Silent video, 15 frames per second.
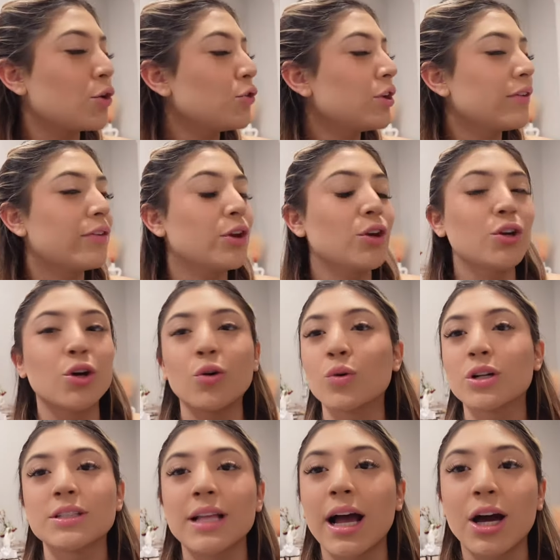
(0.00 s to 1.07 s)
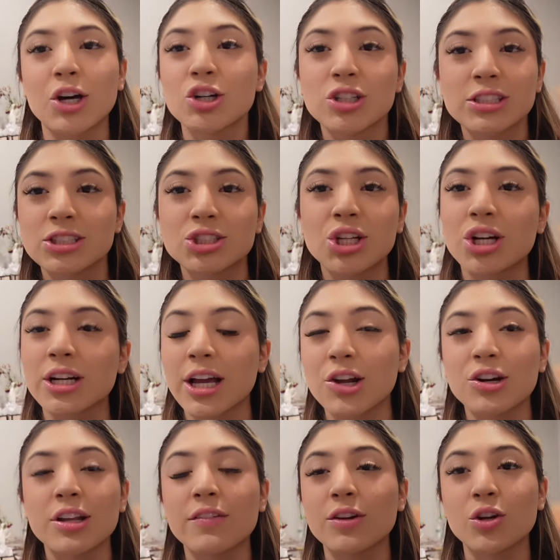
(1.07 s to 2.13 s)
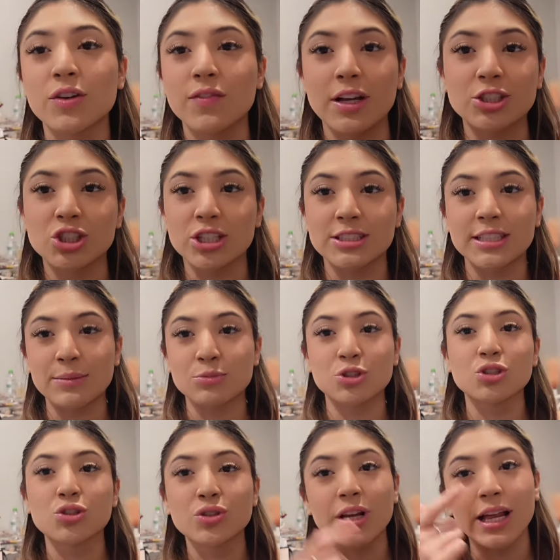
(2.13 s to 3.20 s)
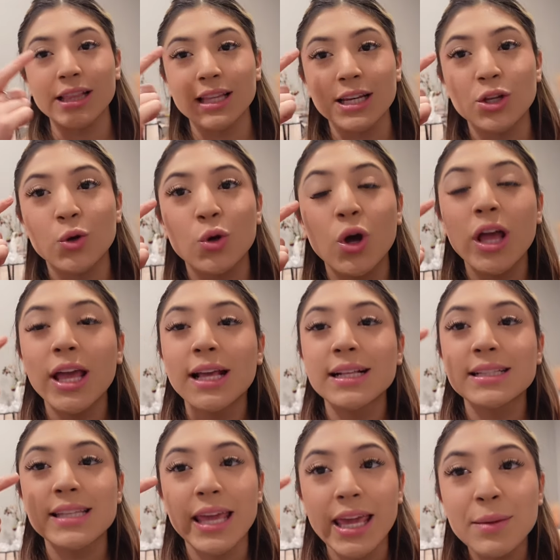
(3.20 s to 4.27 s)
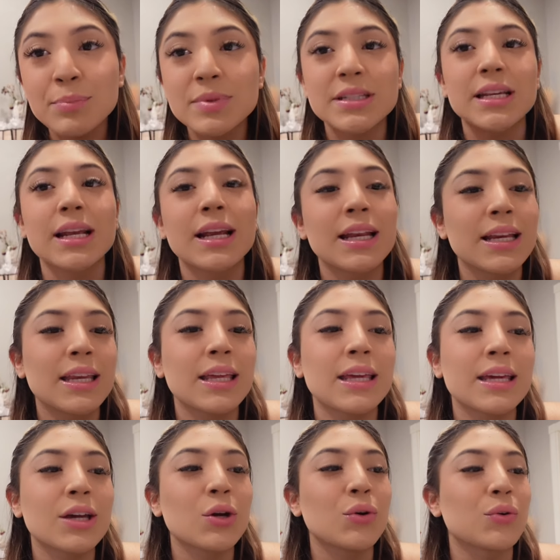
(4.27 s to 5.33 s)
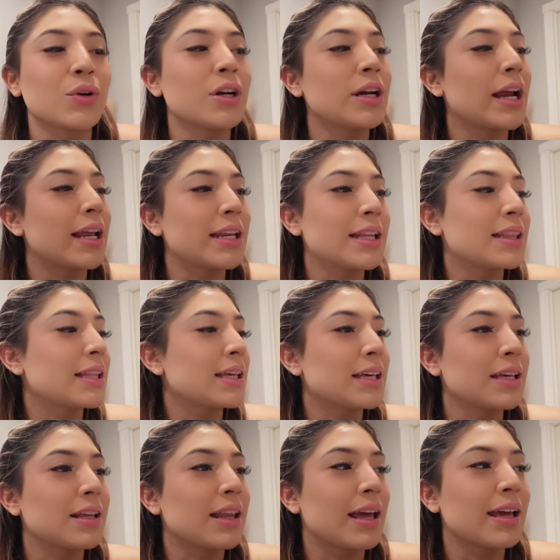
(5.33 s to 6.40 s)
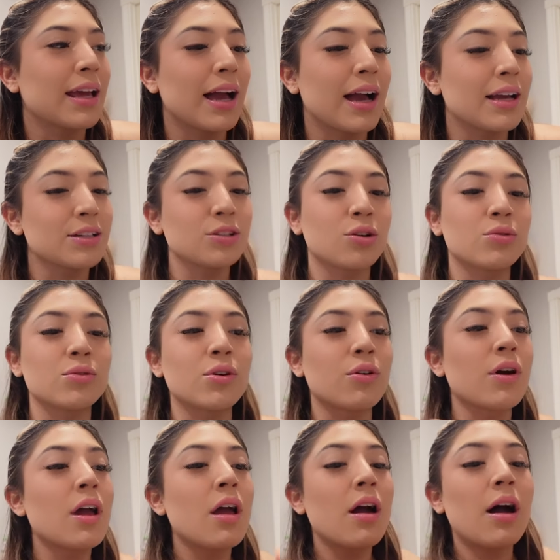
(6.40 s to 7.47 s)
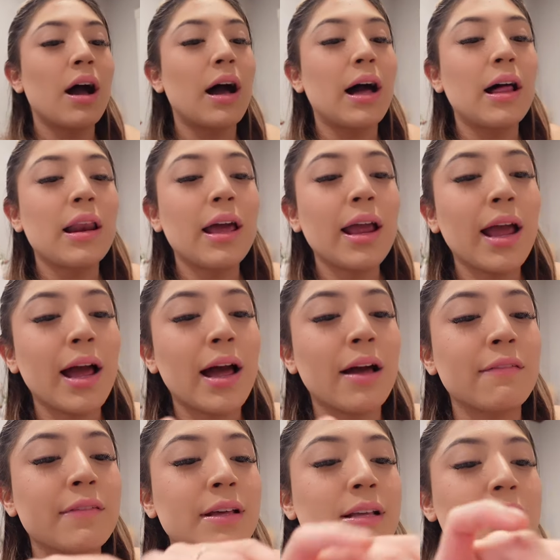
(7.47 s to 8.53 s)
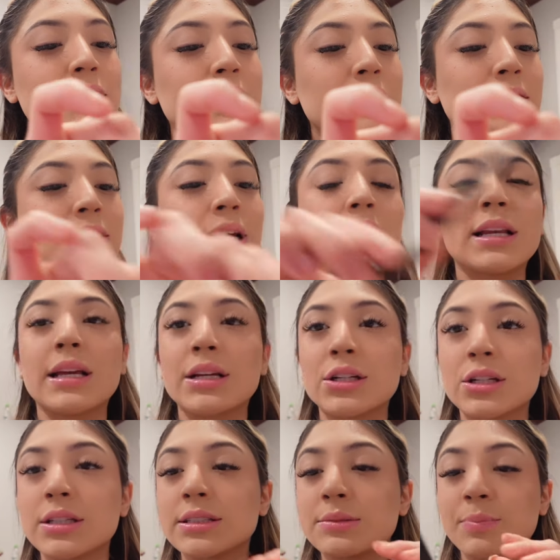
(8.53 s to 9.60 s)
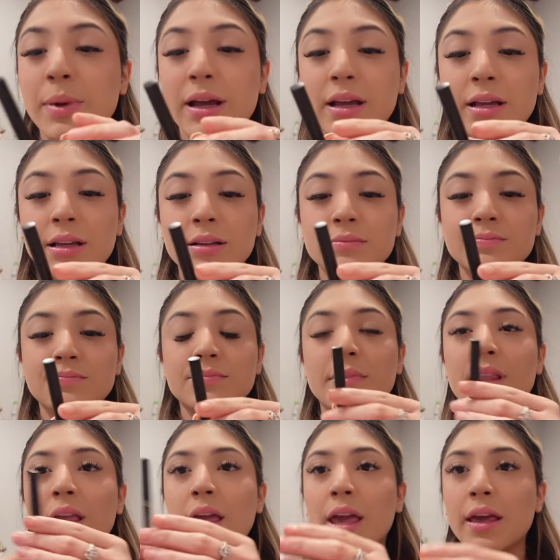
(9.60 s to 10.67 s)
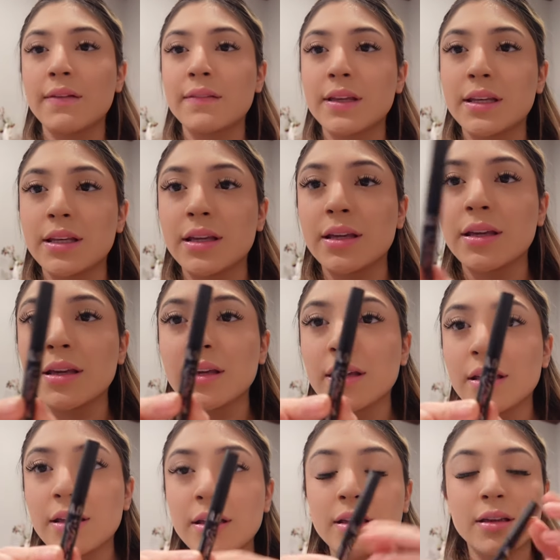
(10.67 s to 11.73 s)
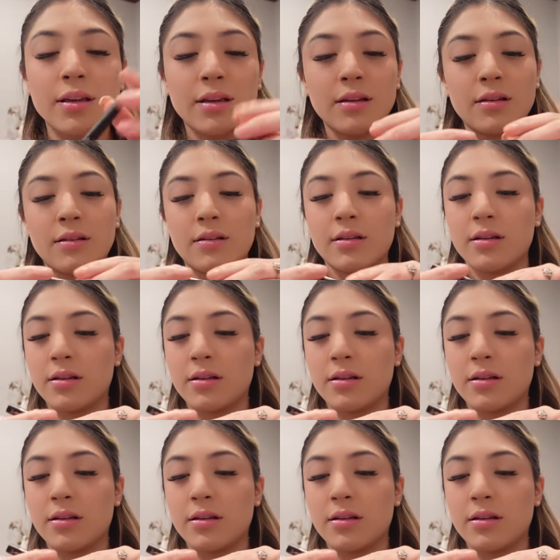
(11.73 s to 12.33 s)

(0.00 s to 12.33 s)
So this is one of the clips where I didn't realize that I was recording in slow motion, so I managed to get it up to a normal speed, but unfortunately it does not have audio.